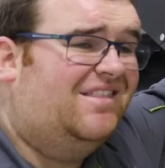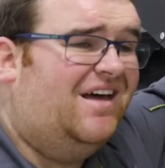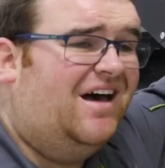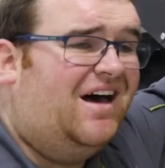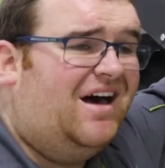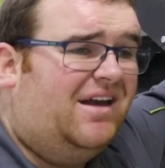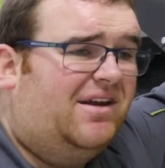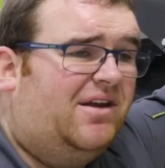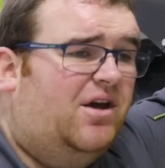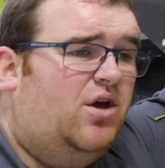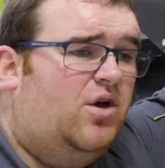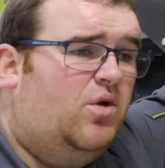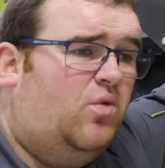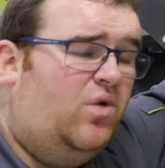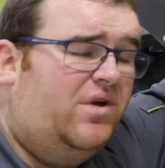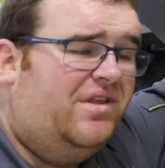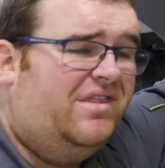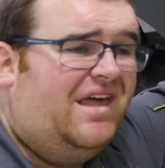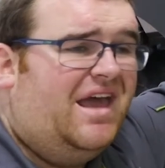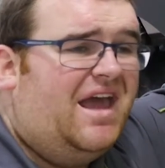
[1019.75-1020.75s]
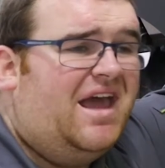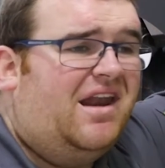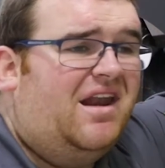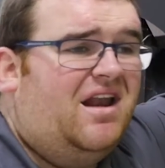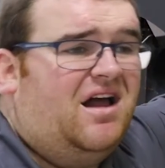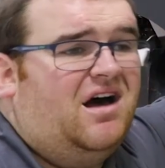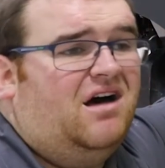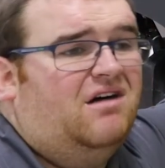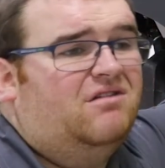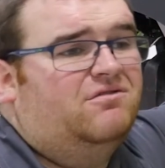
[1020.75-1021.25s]
that, we then
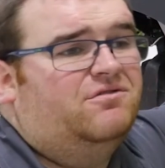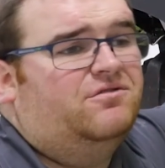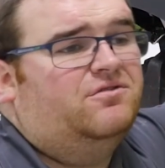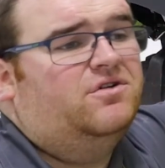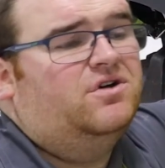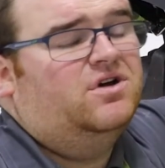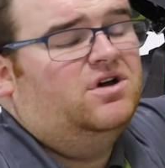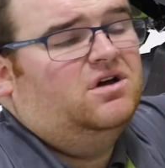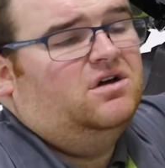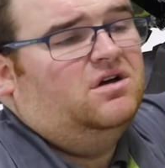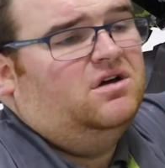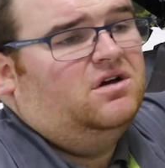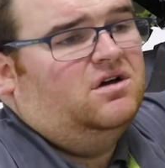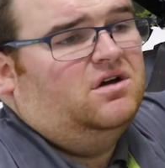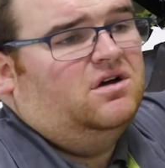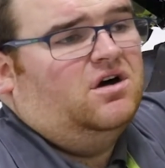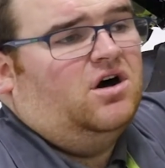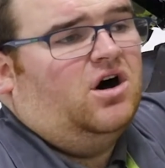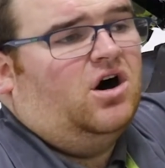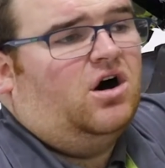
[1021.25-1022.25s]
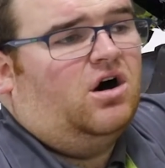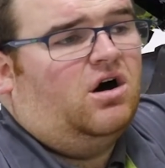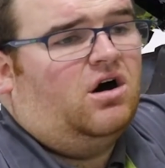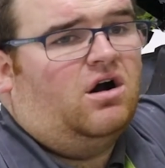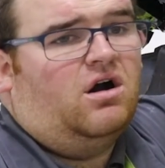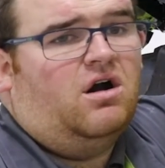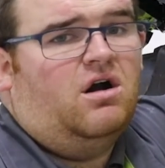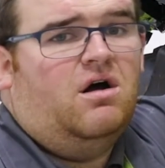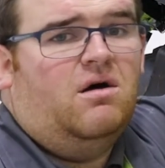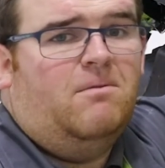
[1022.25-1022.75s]
have
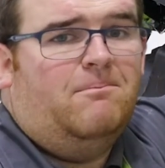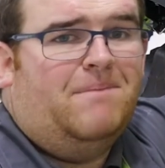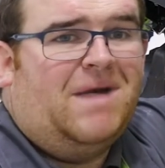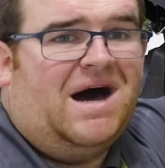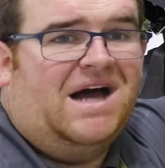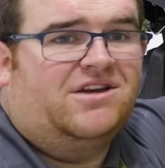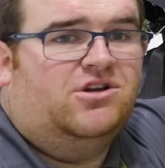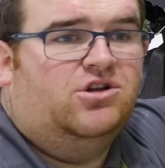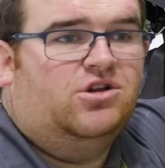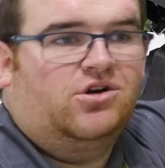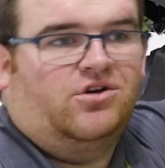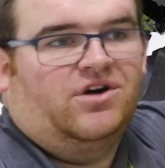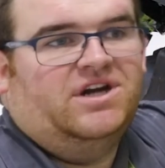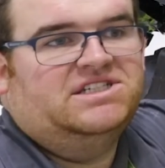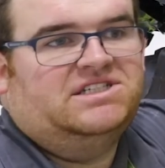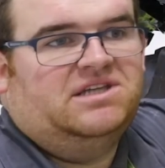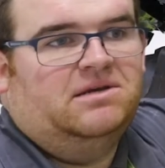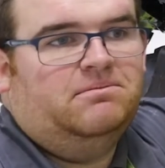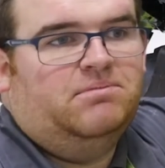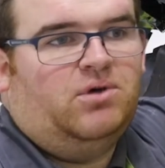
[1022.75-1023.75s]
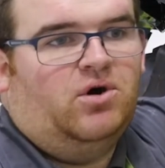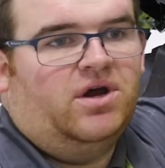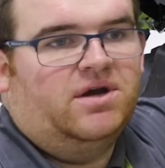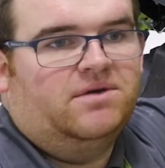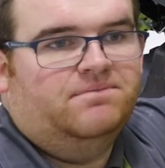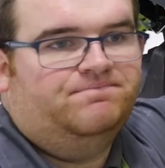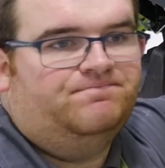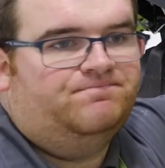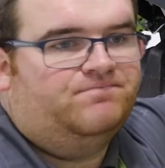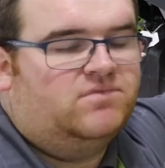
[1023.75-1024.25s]
our manual greasing point.
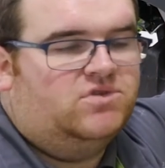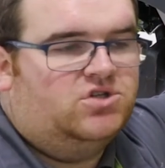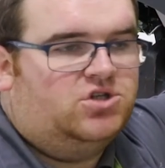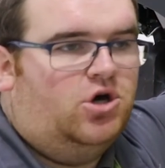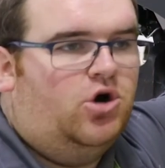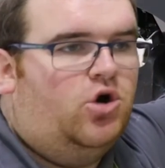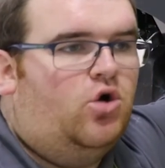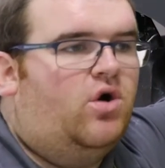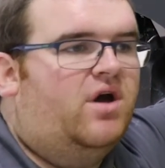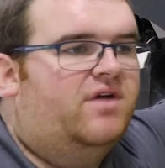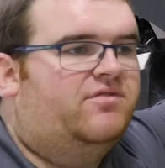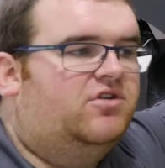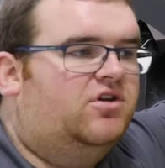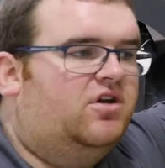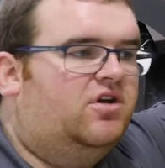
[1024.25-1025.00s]
So if you